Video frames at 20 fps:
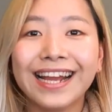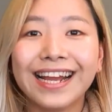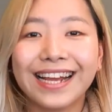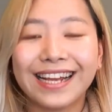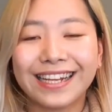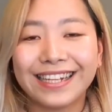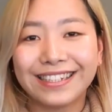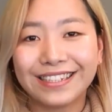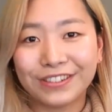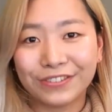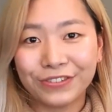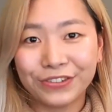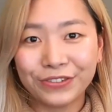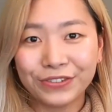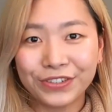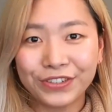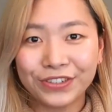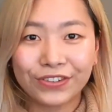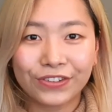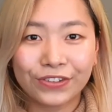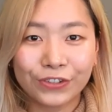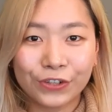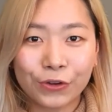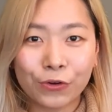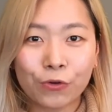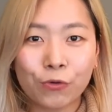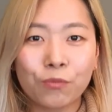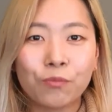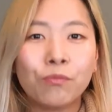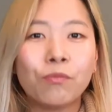And if you want to
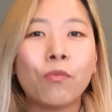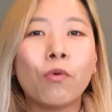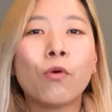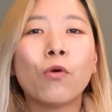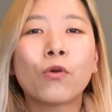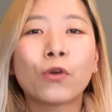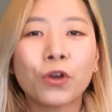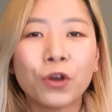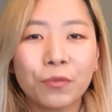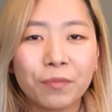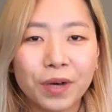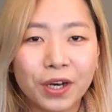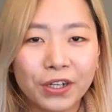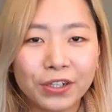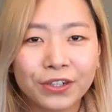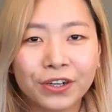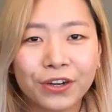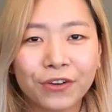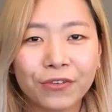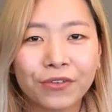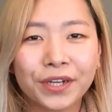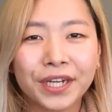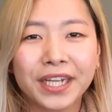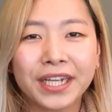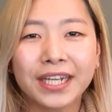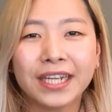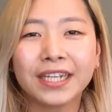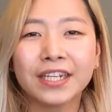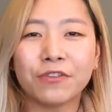know more about Korean,